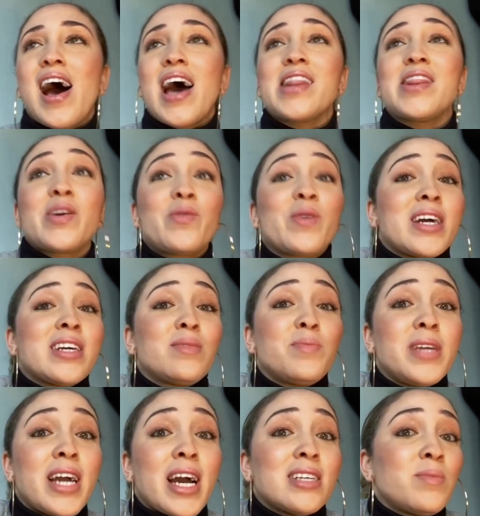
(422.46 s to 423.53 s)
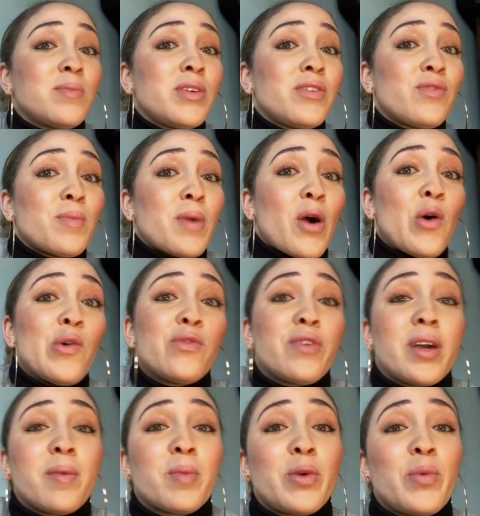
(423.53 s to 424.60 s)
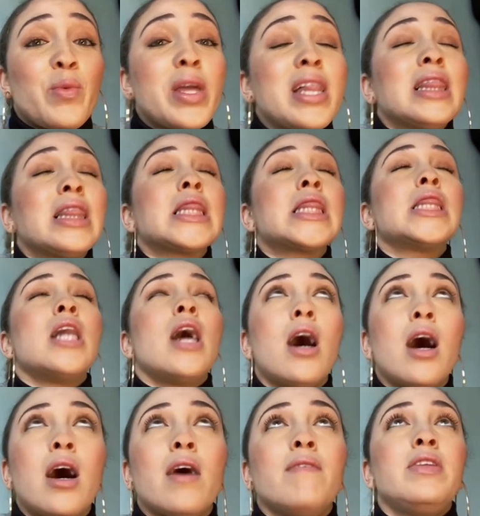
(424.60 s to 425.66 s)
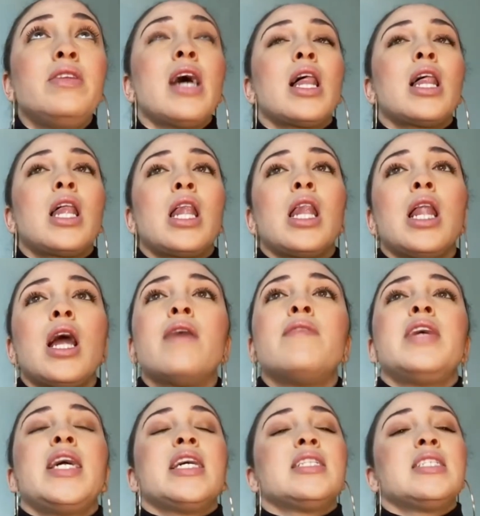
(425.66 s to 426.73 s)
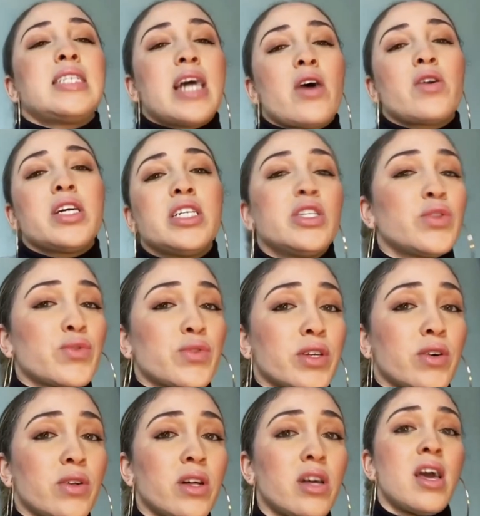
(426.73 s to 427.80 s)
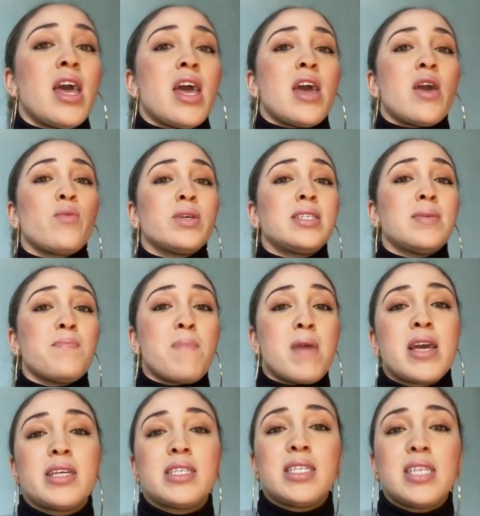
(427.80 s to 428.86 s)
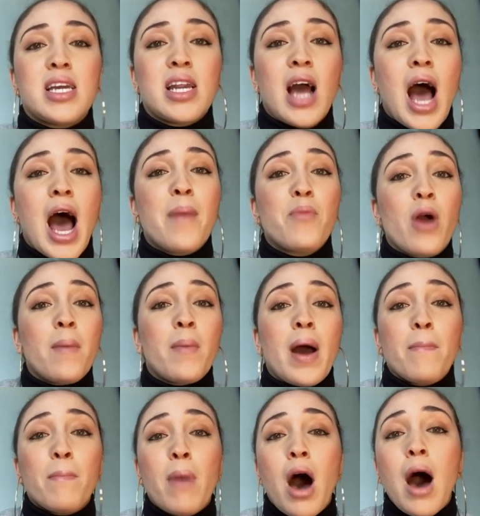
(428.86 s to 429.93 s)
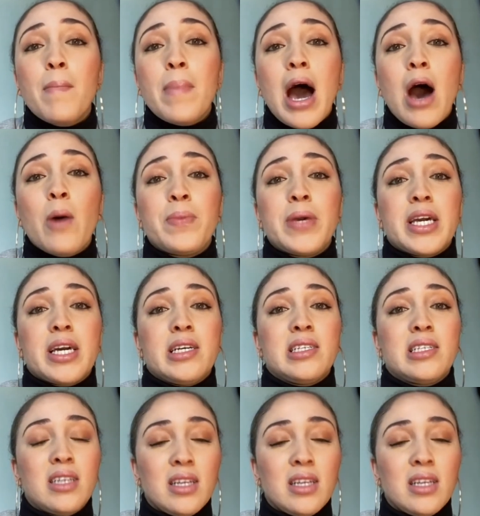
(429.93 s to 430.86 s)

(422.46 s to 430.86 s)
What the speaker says: think when I speak for my whole family. We loved hands down Israel. Mm-hmm. It was amazing. I brought my mom out because